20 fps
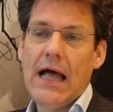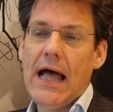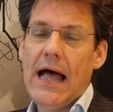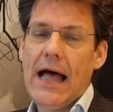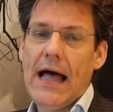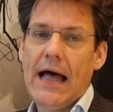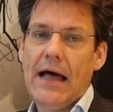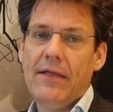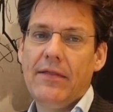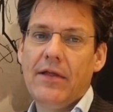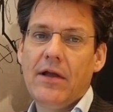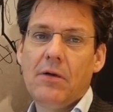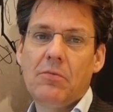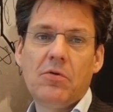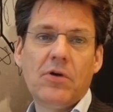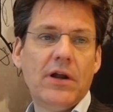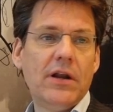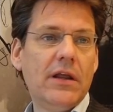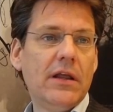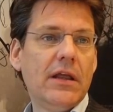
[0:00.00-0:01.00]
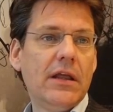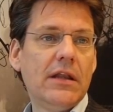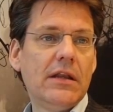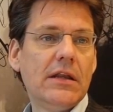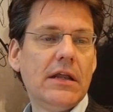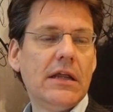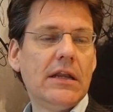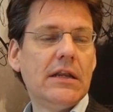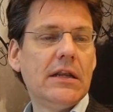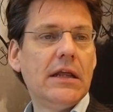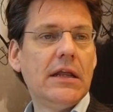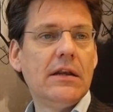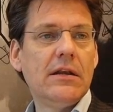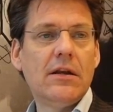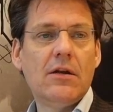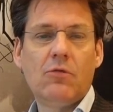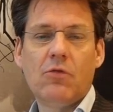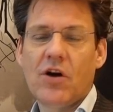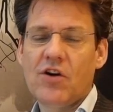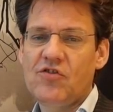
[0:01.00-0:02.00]
They're operating in
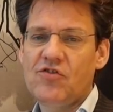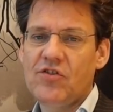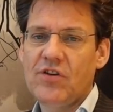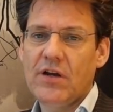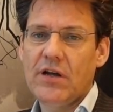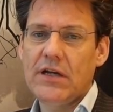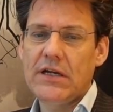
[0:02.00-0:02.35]
Russia,